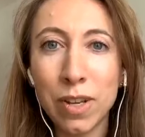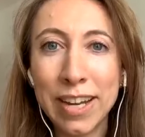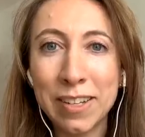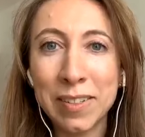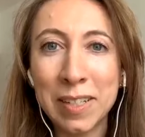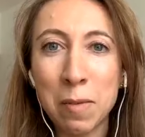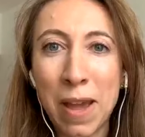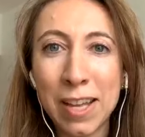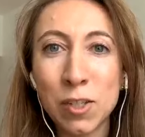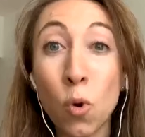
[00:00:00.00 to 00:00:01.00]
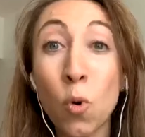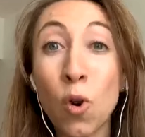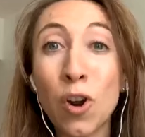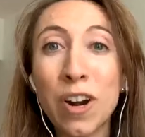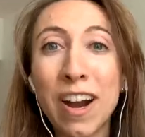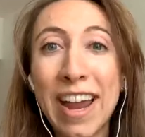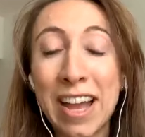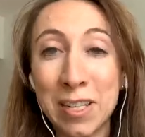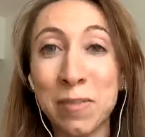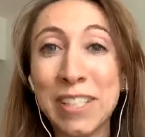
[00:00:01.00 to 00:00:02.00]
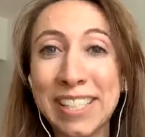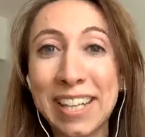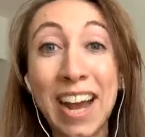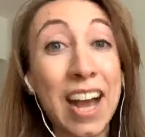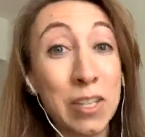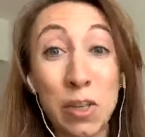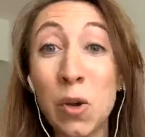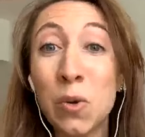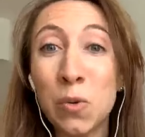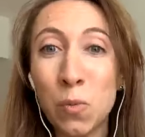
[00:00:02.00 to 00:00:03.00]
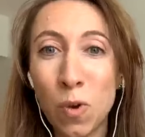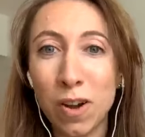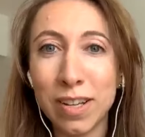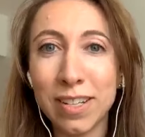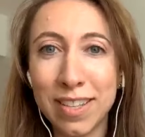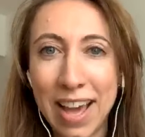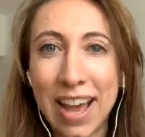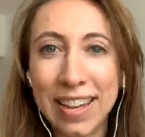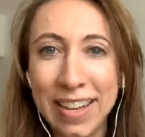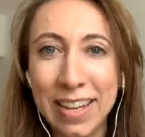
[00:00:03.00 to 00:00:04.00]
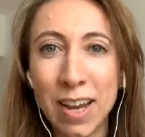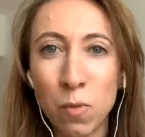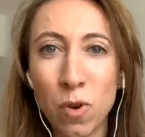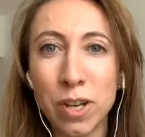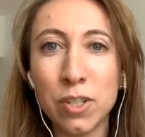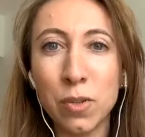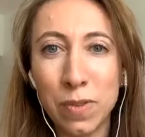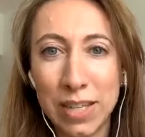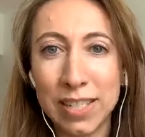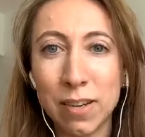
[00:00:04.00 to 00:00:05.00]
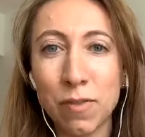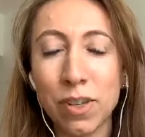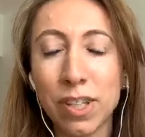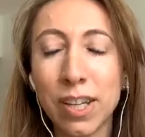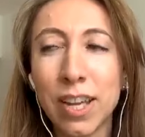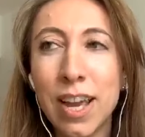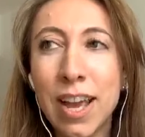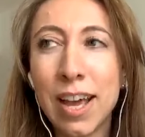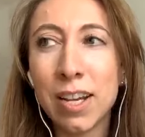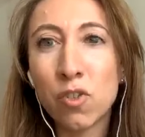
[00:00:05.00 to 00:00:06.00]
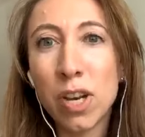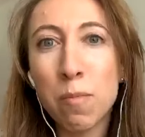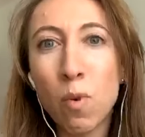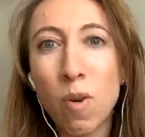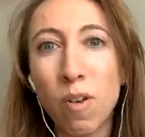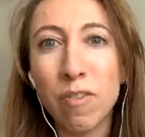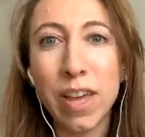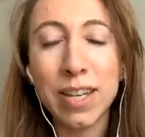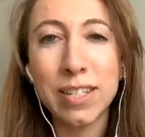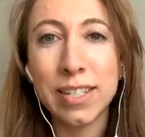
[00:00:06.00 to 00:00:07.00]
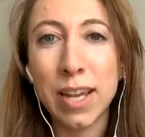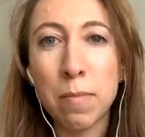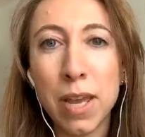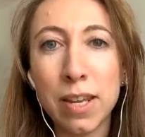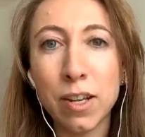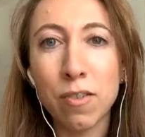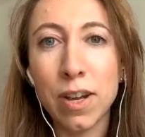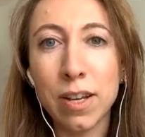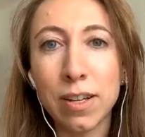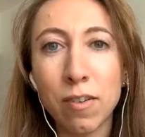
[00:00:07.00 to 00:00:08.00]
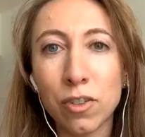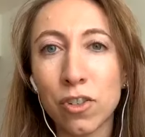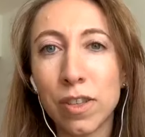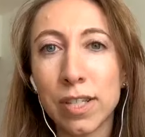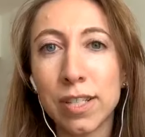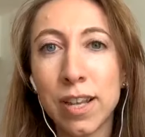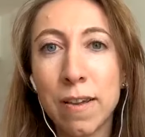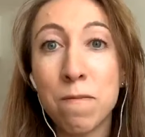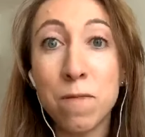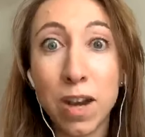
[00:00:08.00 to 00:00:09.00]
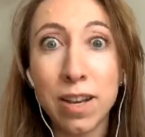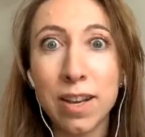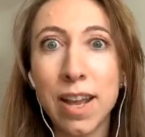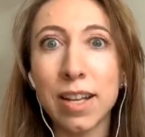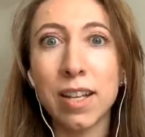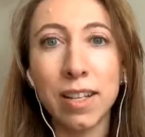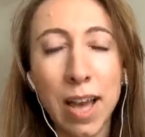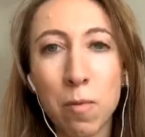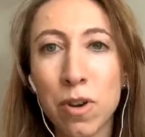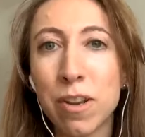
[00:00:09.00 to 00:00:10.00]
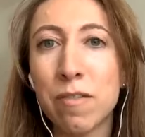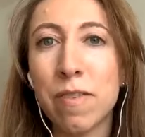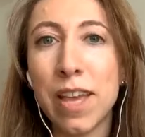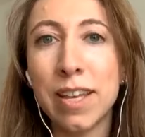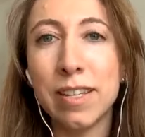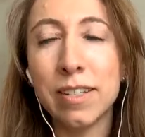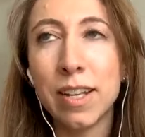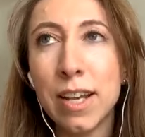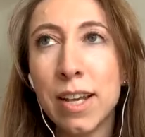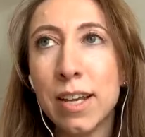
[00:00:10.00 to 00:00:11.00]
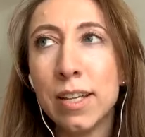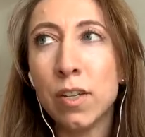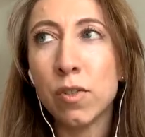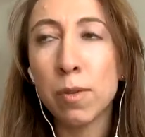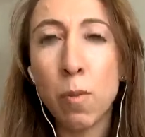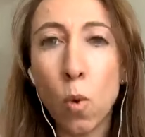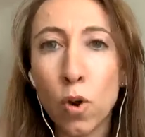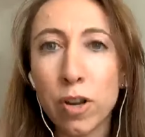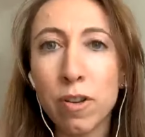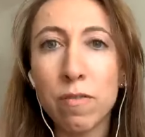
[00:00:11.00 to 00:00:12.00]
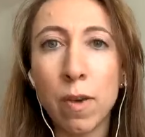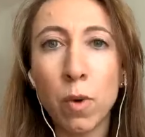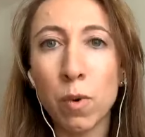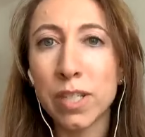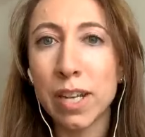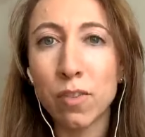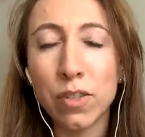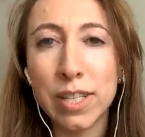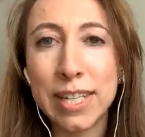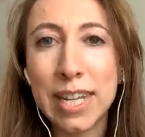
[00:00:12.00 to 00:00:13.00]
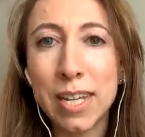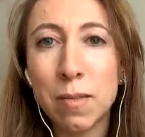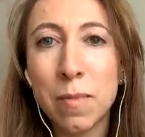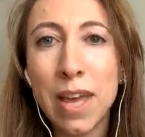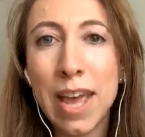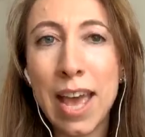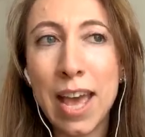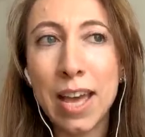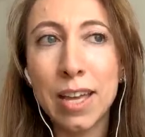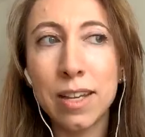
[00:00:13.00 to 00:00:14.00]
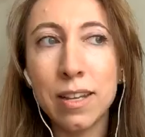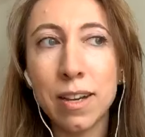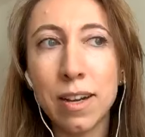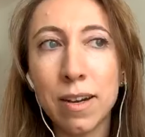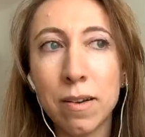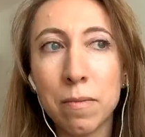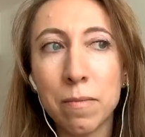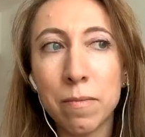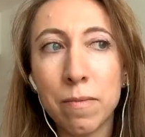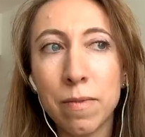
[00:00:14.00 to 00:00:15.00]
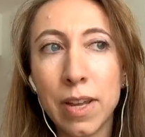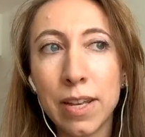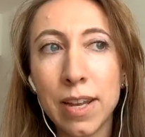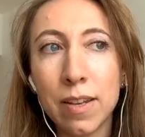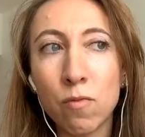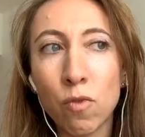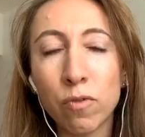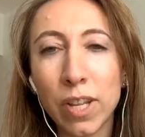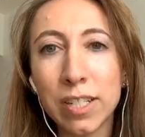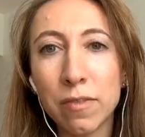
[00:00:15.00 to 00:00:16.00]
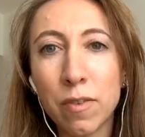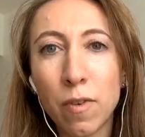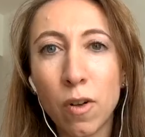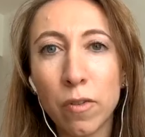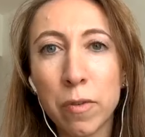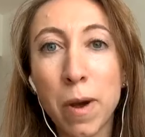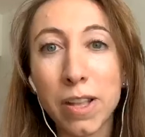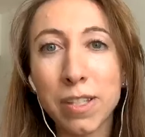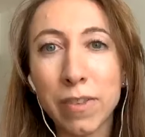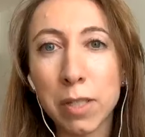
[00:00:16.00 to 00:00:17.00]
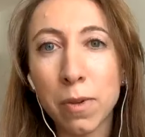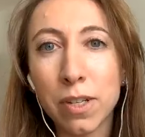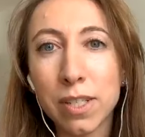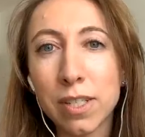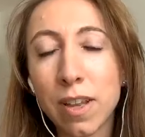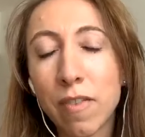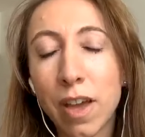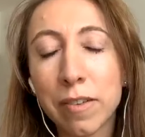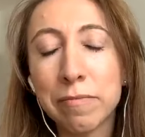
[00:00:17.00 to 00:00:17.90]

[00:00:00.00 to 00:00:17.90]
handled it in the past, or I actively said, I don't want that and I want to do things differently. And I try to pour all of that into type A to create a culture that's fun and collaborative and you know, supportive. And we work together as a team and um, and and reflective of all of the positive experiences I've had.